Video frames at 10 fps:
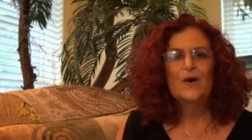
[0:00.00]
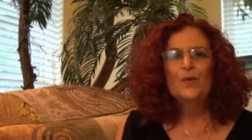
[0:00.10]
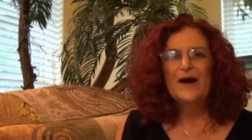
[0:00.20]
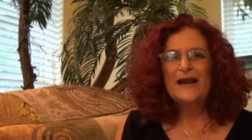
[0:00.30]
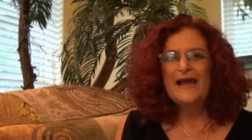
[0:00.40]

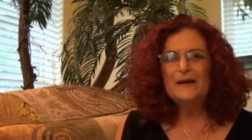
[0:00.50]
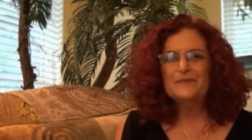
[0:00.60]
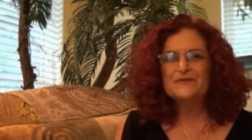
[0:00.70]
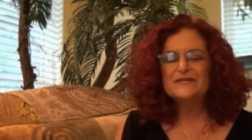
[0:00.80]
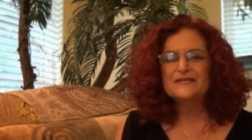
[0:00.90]
What
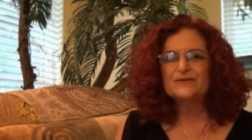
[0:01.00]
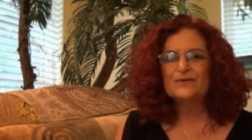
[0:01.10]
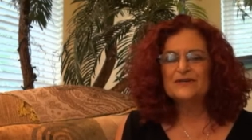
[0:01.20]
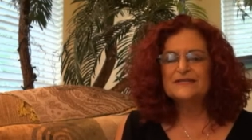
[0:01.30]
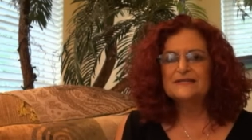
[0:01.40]
happens to
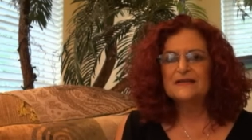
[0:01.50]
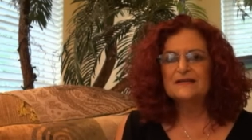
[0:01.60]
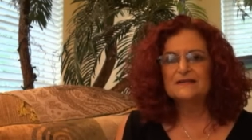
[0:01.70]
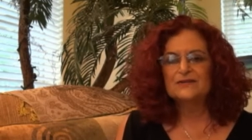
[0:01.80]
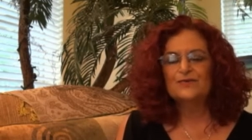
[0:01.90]
our
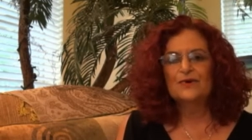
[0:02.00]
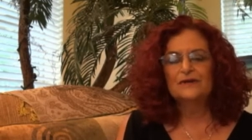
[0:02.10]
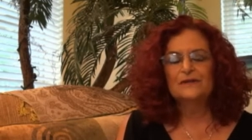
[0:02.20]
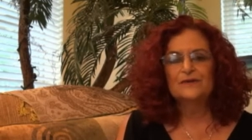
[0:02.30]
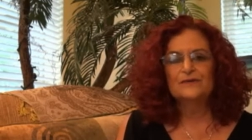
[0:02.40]
state and to
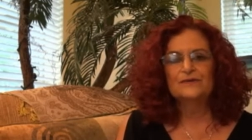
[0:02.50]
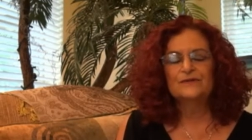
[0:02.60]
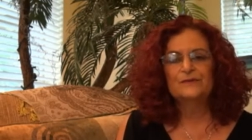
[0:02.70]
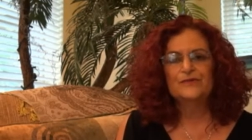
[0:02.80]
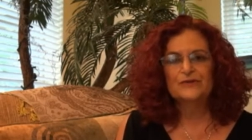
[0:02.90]
our local
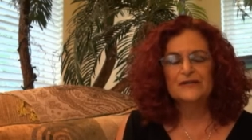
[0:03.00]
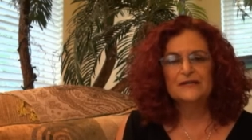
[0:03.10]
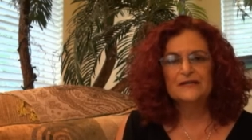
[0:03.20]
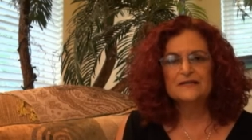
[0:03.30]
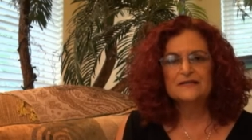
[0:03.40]

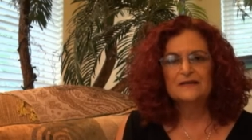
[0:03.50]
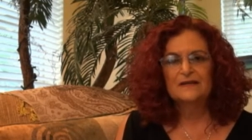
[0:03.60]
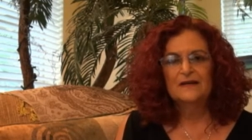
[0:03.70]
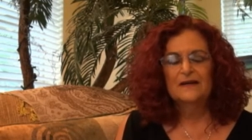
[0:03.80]
communities?